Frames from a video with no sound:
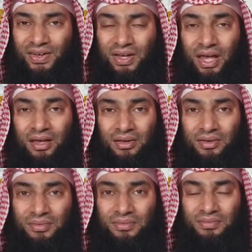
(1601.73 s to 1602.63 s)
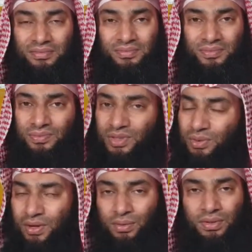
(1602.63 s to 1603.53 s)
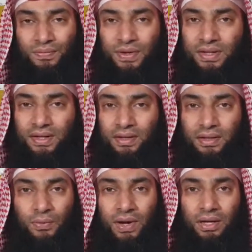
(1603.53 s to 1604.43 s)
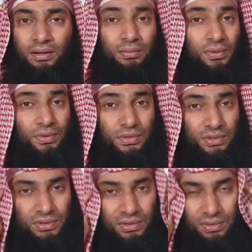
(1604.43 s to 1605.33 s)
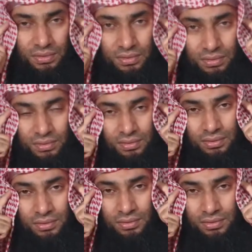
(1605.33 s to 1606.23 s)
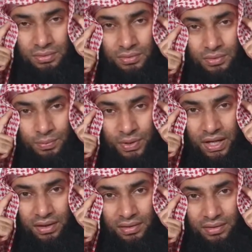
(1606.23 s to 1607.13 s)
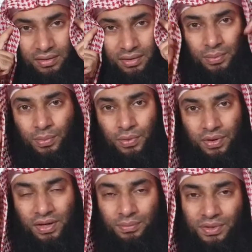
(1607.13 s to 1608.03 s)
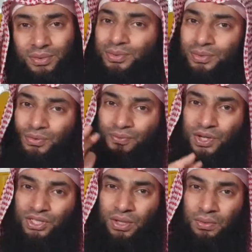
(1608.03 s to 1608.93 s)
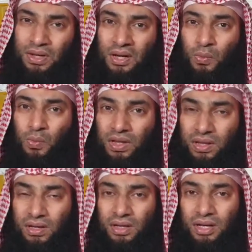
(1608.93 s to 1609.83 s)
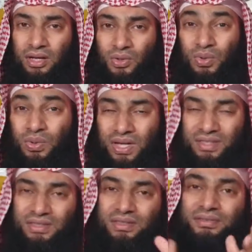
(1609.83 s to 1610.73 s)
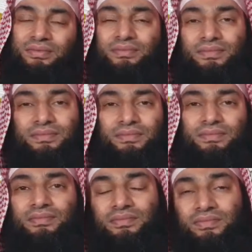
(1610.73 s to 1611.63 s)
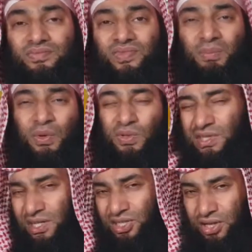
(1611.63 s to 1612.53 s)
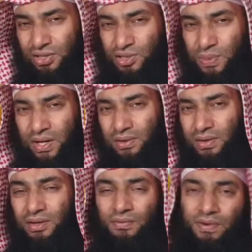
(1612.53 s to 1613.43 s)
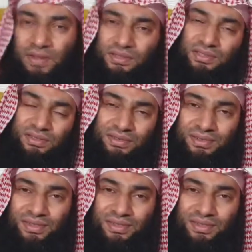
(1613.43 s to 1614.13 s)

okay, but you are not reflecting anything. Why? Because your brain programmed to finish the Quran within 2 days, because I challenge my friends.